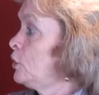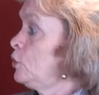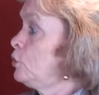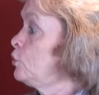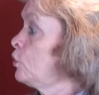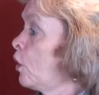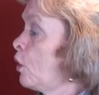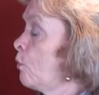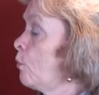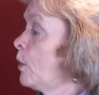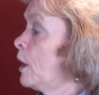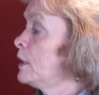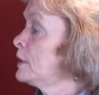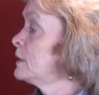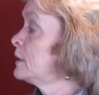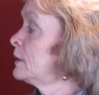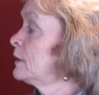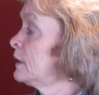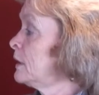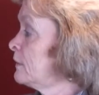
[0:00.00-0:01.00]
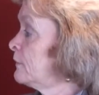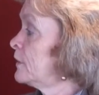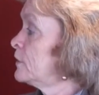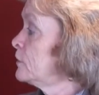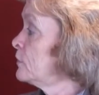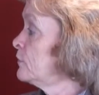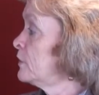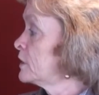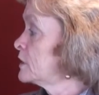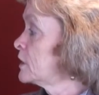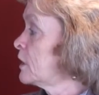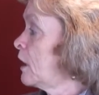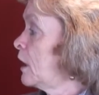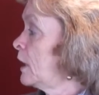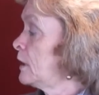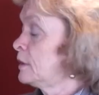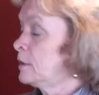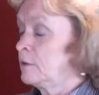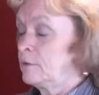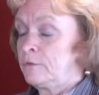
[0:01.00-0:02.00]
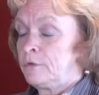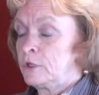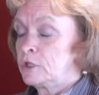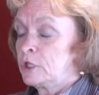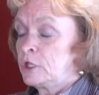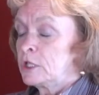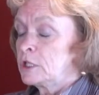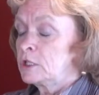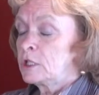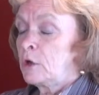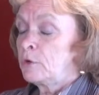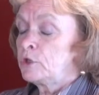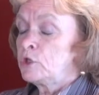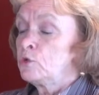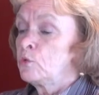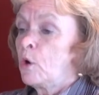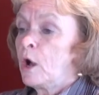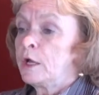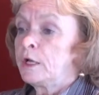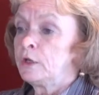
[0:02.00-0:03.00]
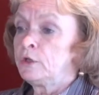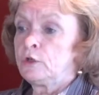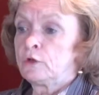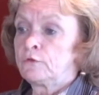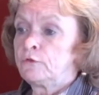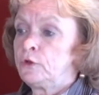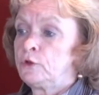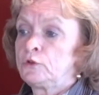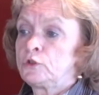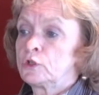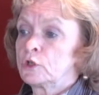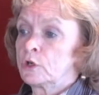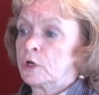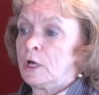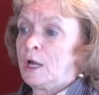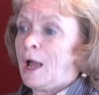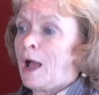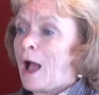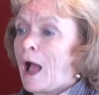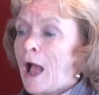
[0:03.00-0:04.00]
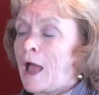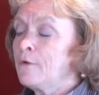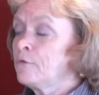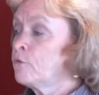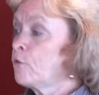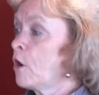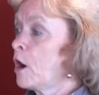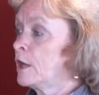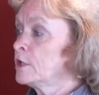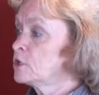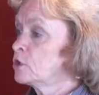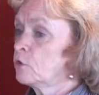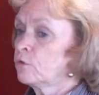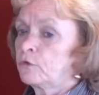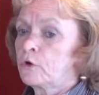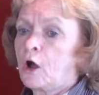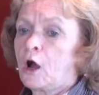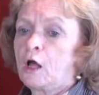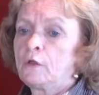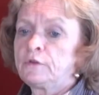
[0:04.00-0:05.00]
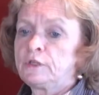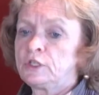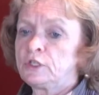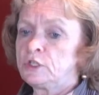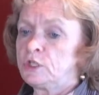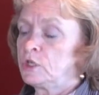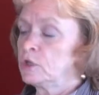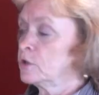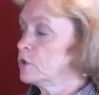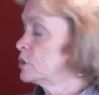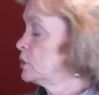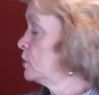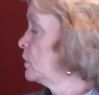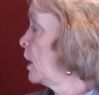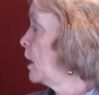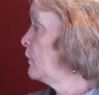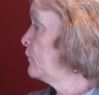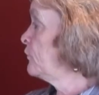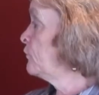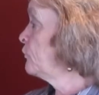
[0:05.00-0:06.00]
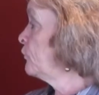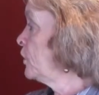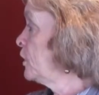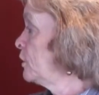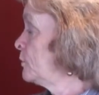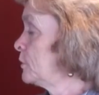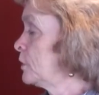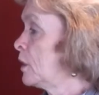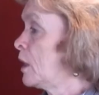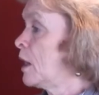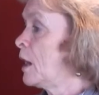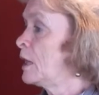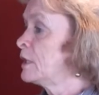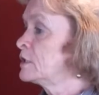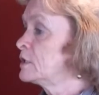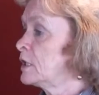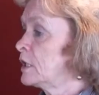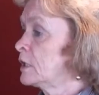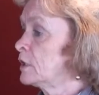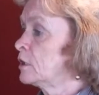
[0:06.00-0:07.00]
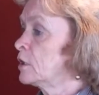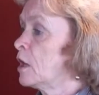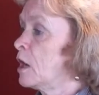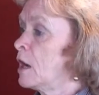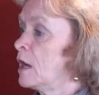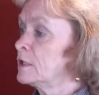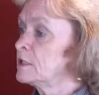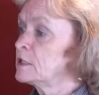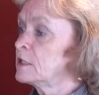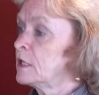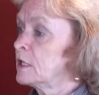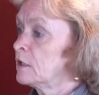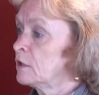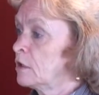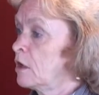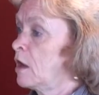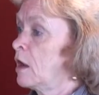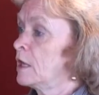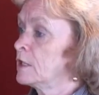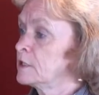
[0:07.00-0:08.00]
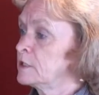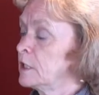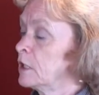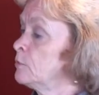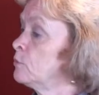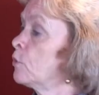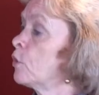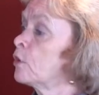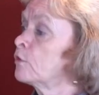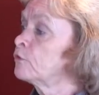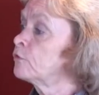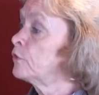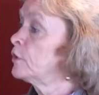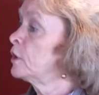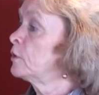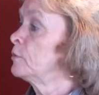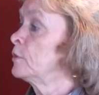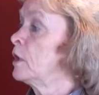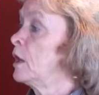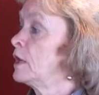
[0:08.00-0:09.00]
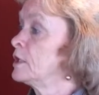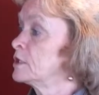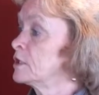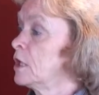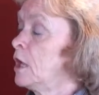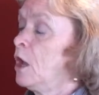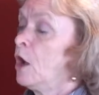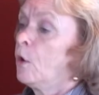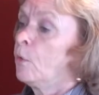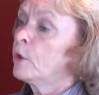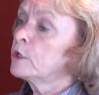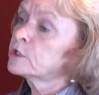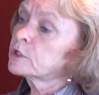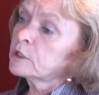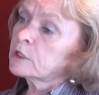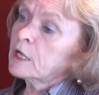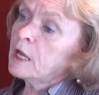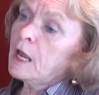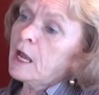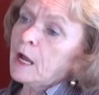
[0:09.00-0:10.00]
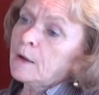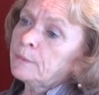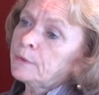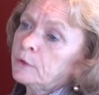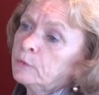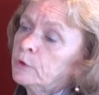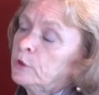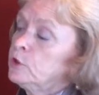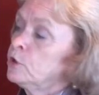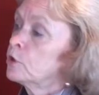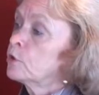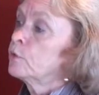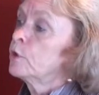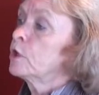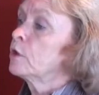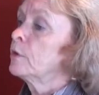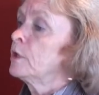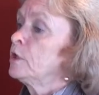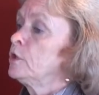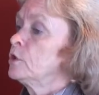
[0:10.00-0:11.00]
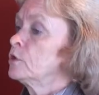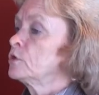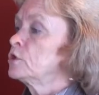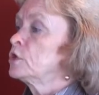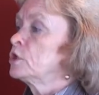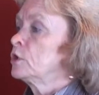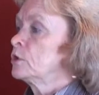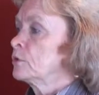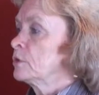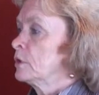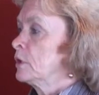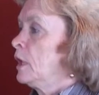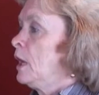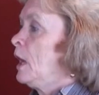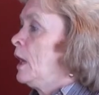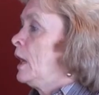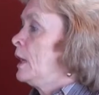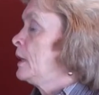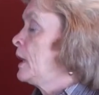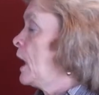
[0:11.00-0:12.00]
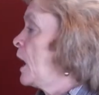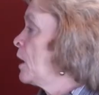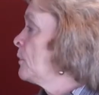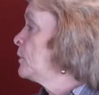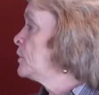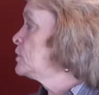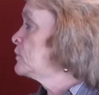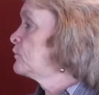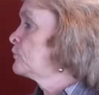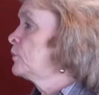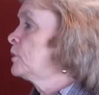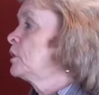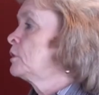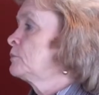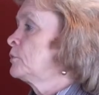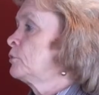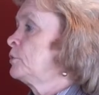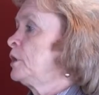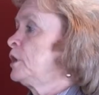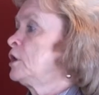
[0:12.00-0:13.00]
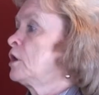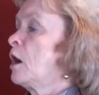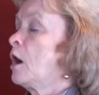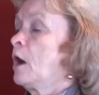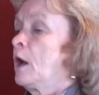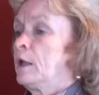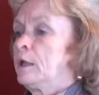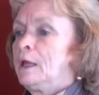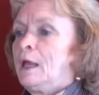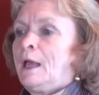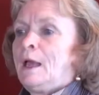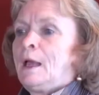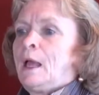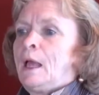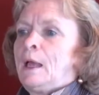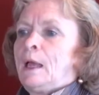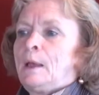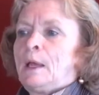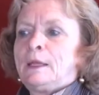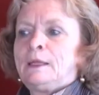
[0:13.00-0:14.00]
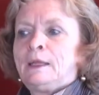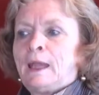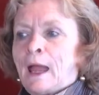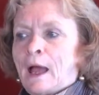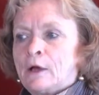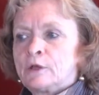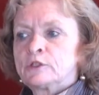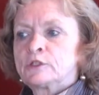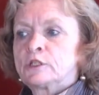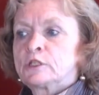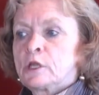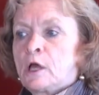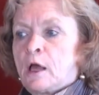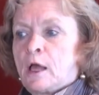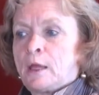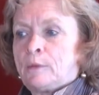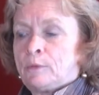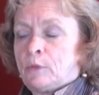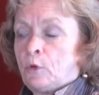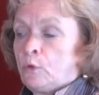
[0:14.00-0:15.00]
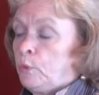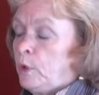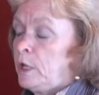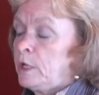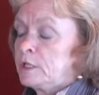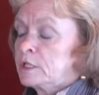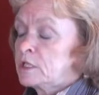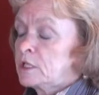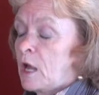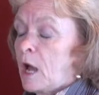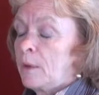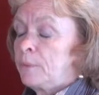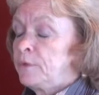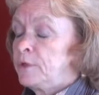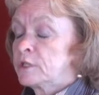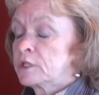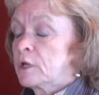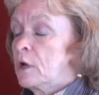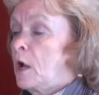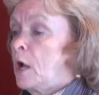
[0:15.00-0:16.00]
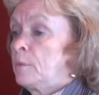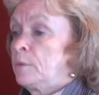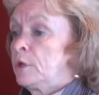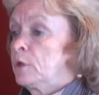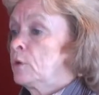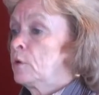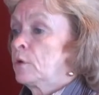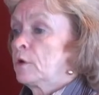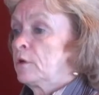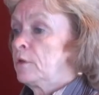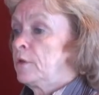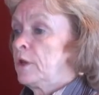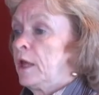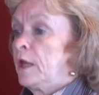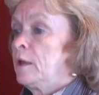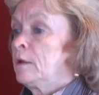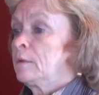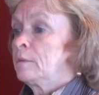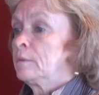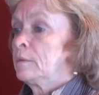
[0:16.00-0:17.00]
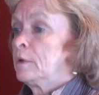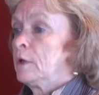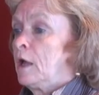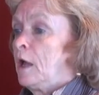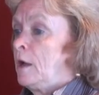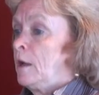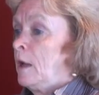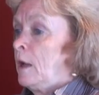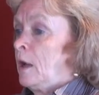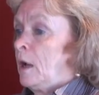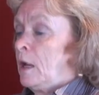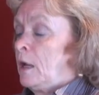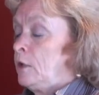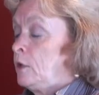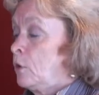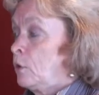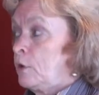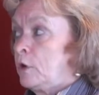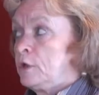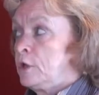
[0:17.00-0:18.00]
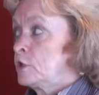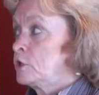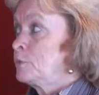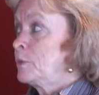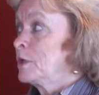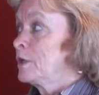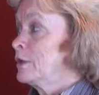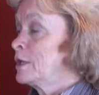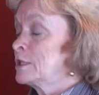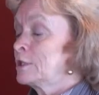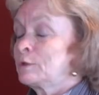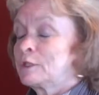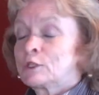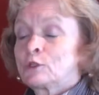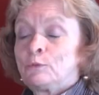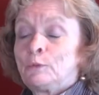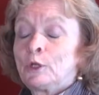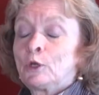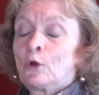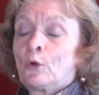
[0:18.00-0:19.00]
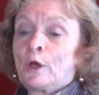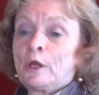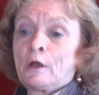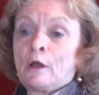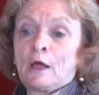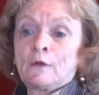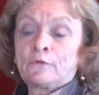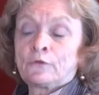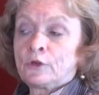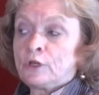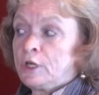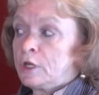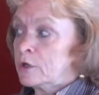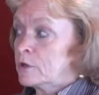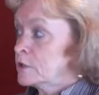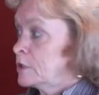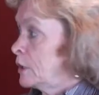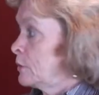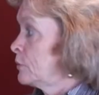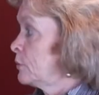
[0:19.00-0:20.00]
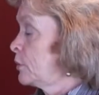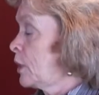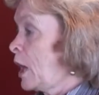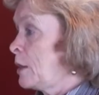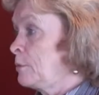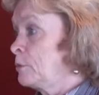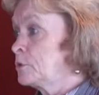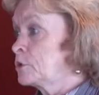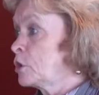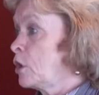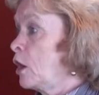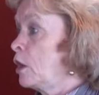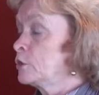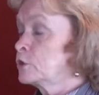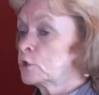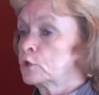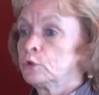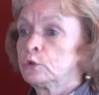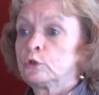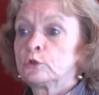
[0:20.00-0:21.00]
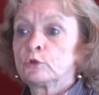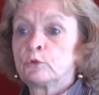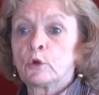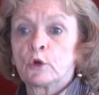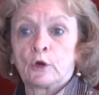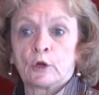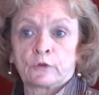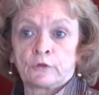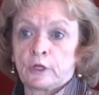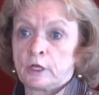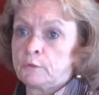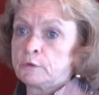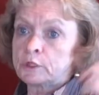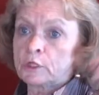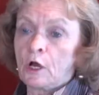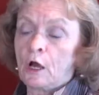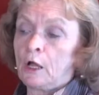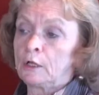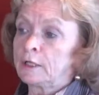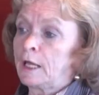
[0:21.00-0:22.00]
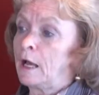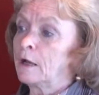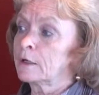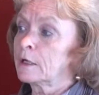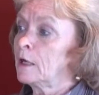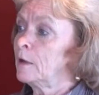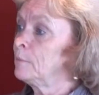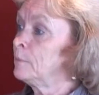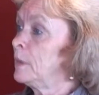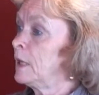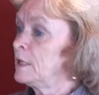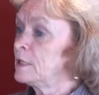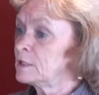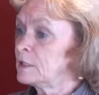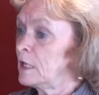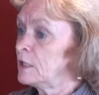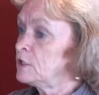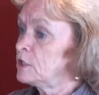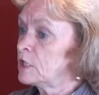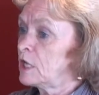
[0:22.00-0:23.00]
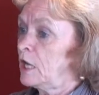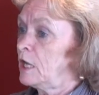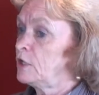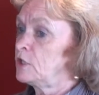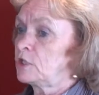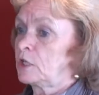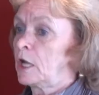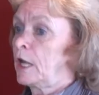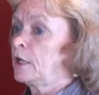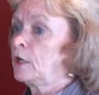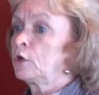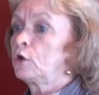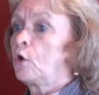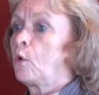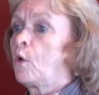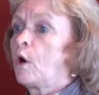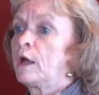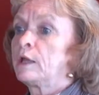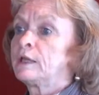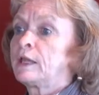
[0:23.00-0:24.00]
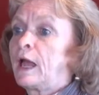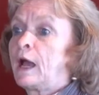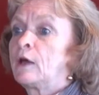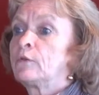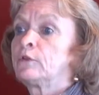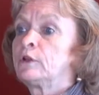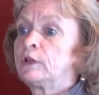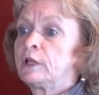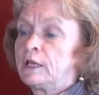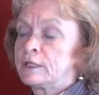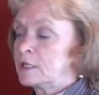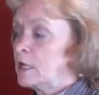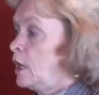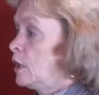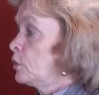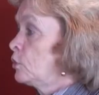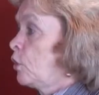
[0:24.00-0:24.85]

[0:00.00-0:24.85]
You don't want to live under this kind of, this, this is not what you want in your future. I've watched over all these years, look, freedom lost and lost and lost, and more freedom lost. What's going to happen when you're rearing your children? And how much freedom will be gone? Now's the time. We can stop this common core thing. You know, there's been, this has been going on for years. At one time it was called school to work, then it was called outcome-based education. I could go on down the list.